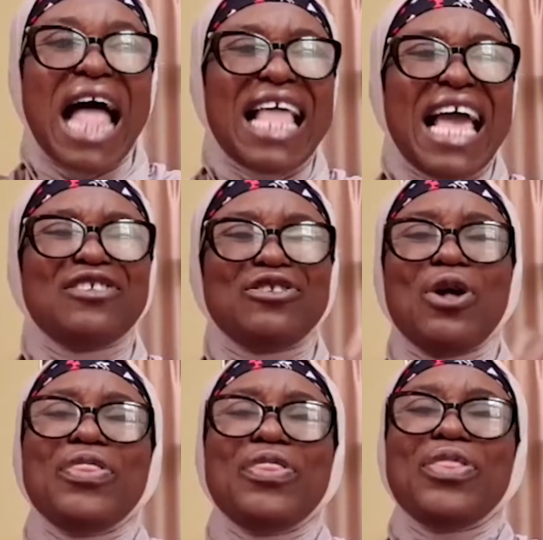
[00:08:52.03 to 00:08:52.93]
And that it's
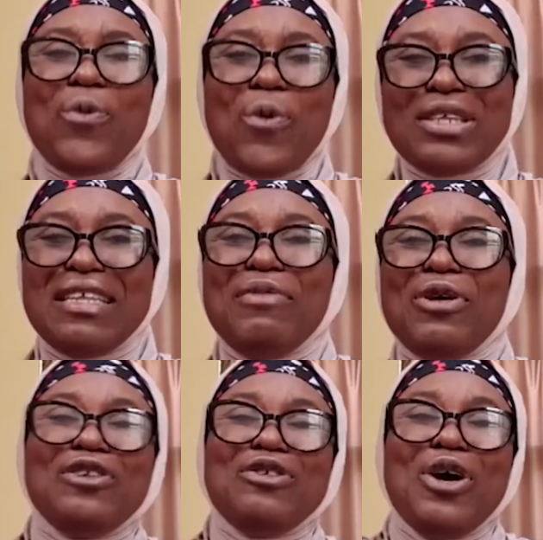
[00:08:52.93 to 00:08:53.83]
not the worst thing
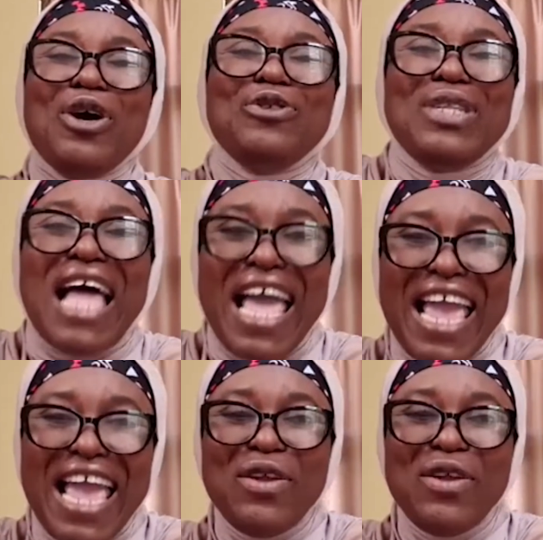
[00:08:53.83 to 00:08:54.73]
because you're going to die
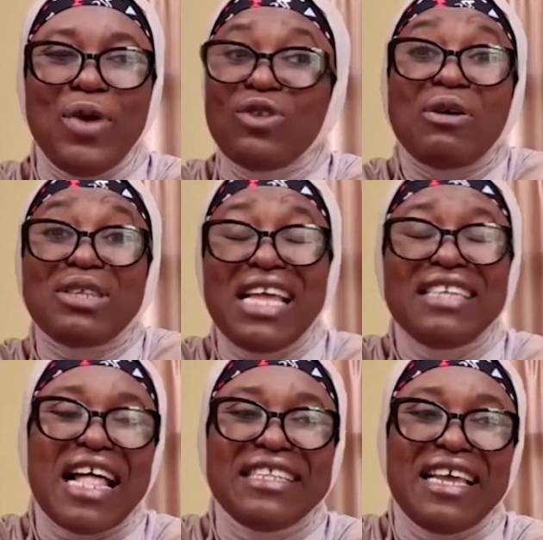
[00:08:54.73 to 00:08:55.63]
anyway. So I was less
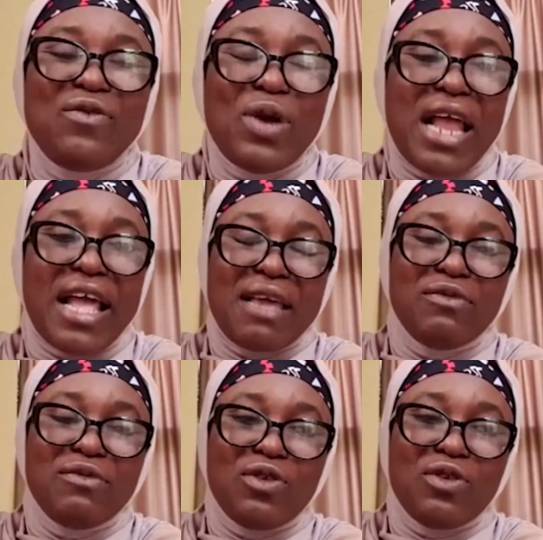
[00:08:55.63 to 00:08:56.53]
than 10 when I came
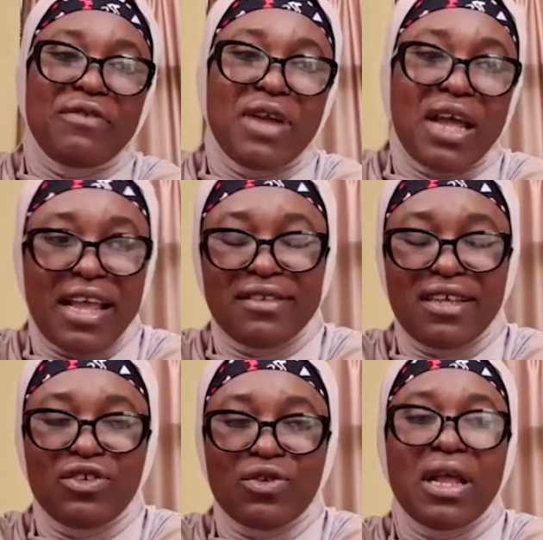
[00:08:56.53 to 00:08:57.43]
to that
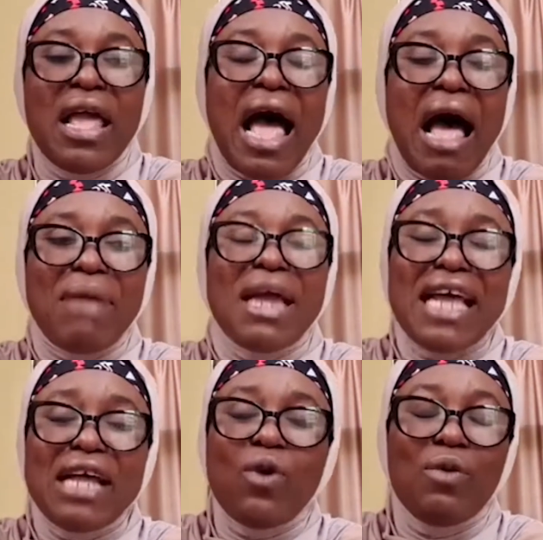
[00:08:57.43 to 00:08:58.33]
realization. And my
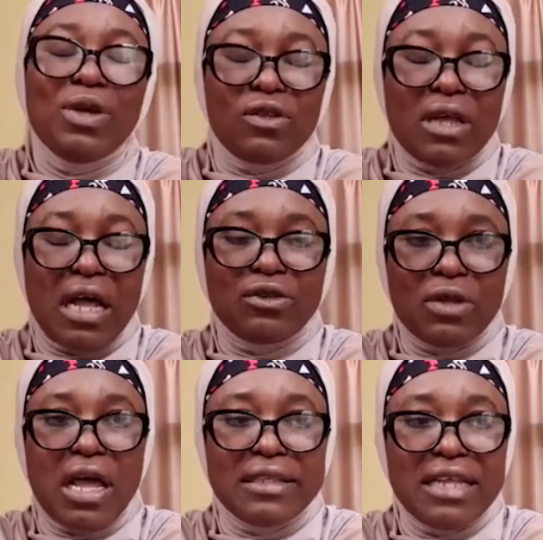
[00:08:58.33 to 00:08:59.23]
dad would always
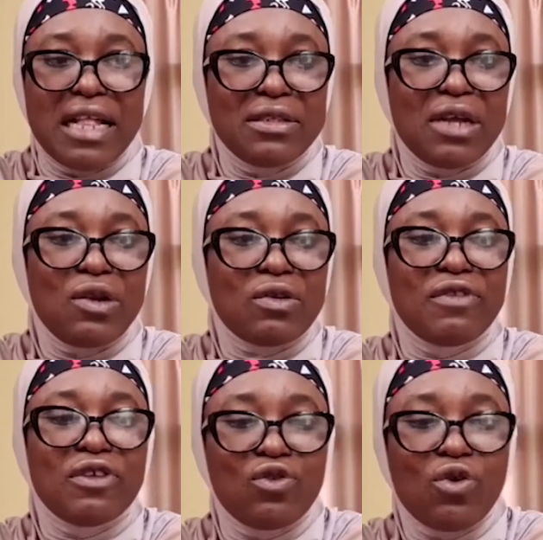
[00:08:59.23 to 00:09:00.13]
tell us of the
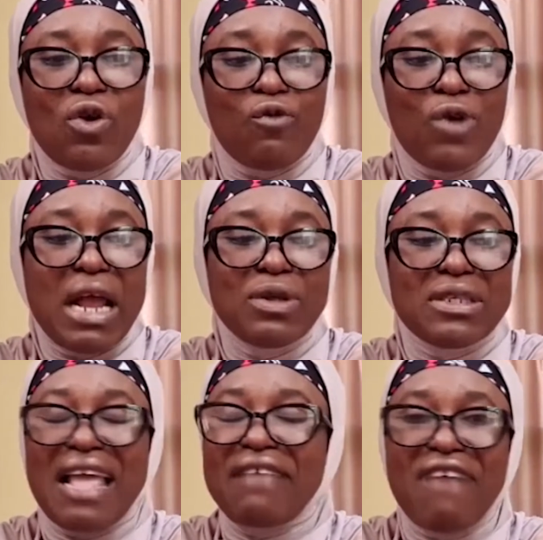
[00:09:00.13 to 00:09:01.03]
story of when I was
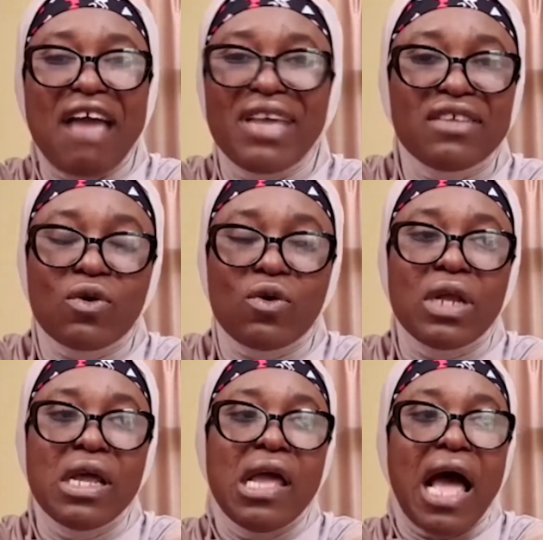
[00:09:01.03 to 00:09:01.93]
like 5 years old
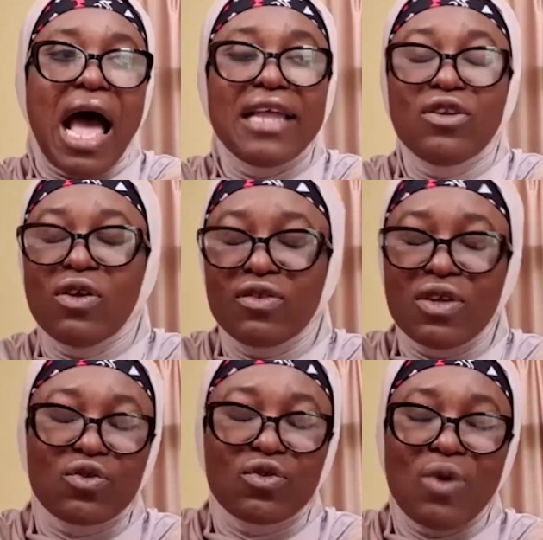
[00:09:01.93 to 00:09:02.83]
in nursery
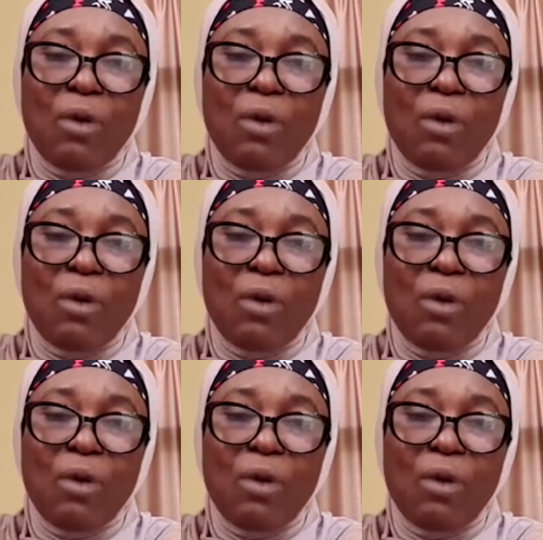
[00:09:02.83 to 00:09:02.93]
school.